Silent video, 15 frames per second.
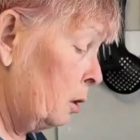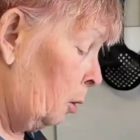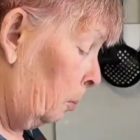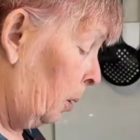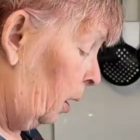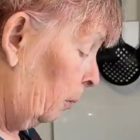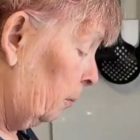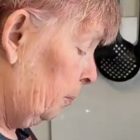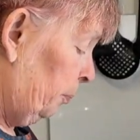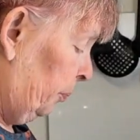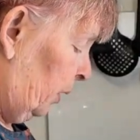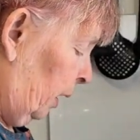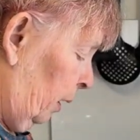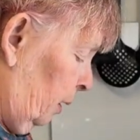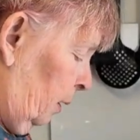top up
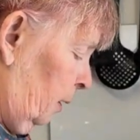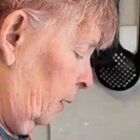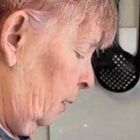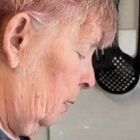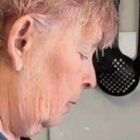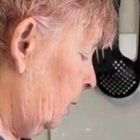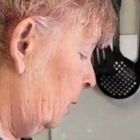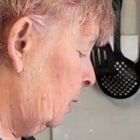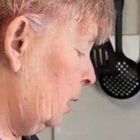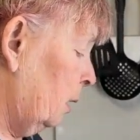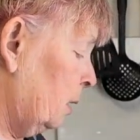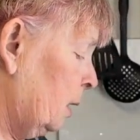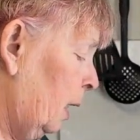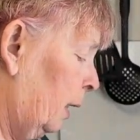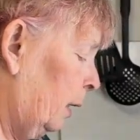these
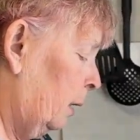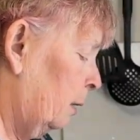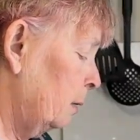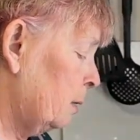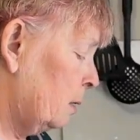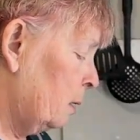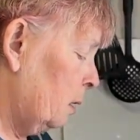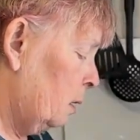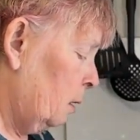containers